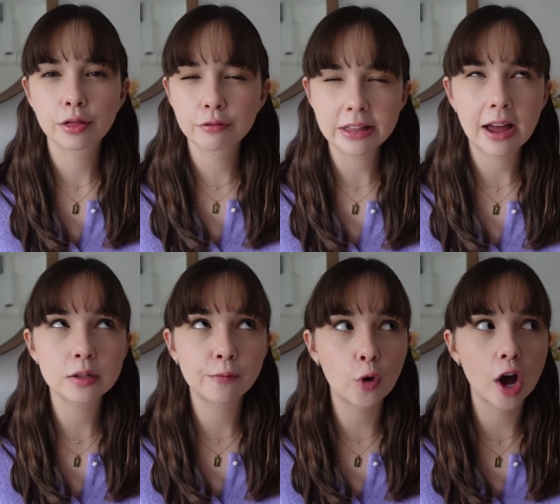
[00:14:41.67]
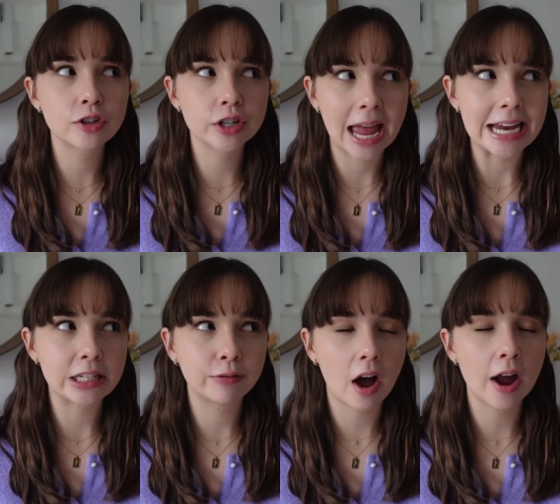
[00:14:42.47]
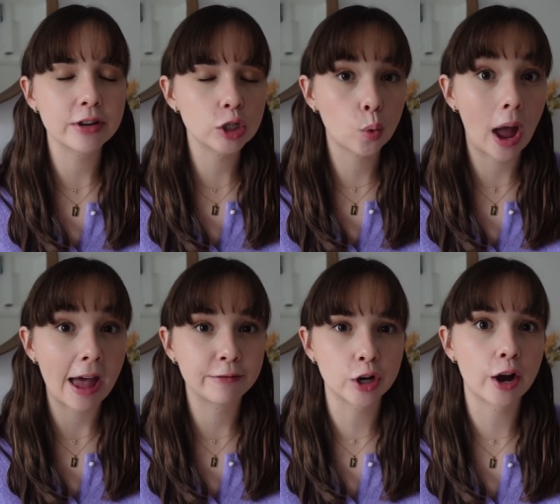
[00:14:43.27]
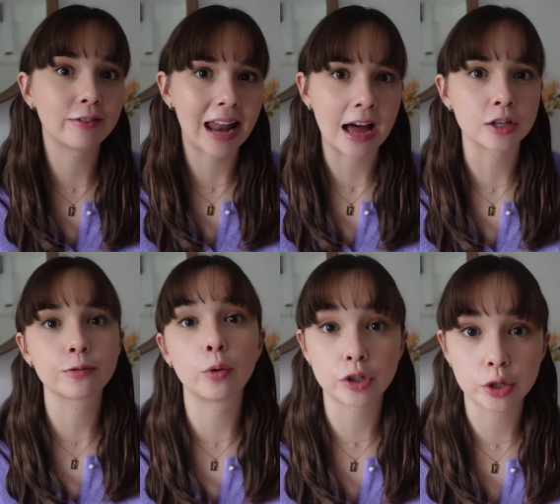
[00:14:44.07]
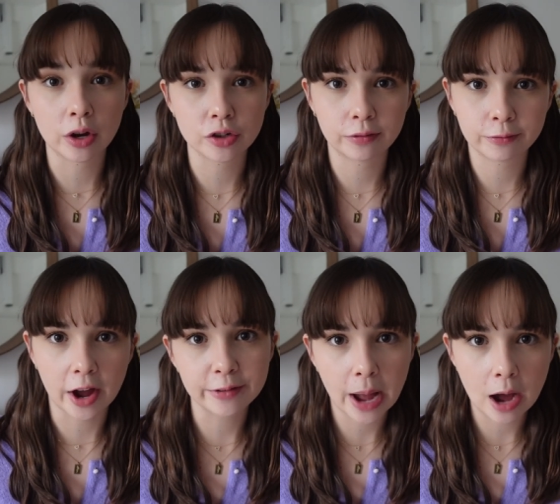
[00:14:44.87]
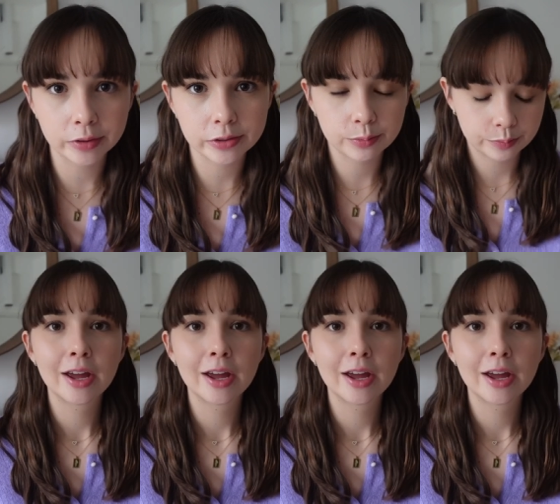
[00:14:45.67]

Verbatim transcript: 3,485 square foot of land for the 205 pounds.